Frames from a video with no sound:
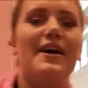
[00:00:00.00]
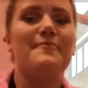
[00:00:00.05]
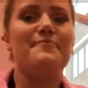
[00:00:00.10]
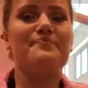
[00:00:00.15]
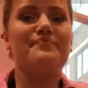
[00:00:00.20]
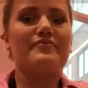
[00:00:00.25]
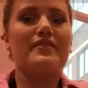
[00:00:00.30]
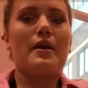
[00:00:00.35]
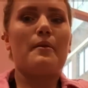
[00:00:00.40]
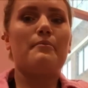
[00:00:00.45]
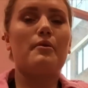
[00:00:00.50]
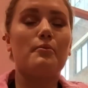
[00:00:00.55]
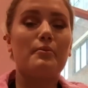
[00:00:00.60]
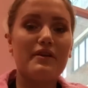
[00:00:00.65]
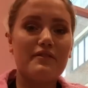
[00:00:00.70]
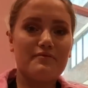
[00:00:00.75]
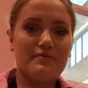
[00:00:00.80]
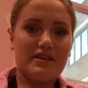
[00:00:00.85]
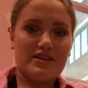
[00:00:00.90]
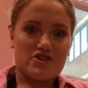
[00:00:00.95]
um, But
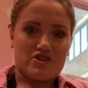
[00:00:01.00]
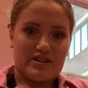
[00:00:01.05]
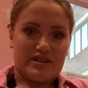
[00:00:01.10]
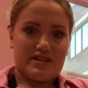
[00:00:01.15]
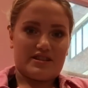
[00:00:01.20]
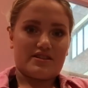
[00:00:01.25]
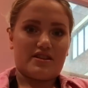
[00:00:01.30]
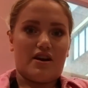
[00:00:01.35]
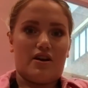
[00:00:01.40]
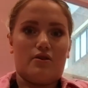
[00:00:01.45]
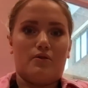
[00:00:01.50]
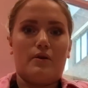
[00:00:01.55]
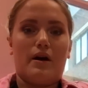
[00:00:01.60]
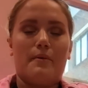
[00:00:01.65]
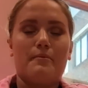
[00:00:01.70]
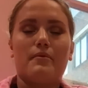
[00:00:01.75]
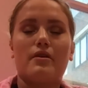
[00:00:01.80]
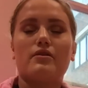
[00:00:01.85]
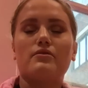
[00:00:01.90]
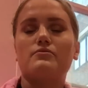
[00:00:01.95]
we've literally this girl.
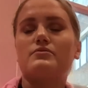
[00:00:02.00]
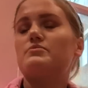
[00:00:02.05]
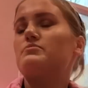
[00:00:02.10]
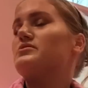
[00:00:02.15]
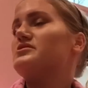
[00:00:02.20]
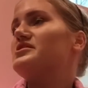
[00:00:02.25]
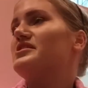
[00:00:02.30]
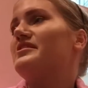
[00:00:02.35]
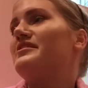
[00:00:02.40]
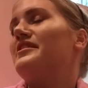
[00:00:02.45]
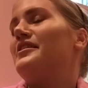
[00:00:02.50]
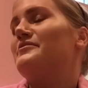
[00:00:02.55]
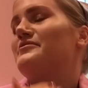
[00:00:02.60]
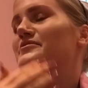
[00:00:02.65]
Um, what's your?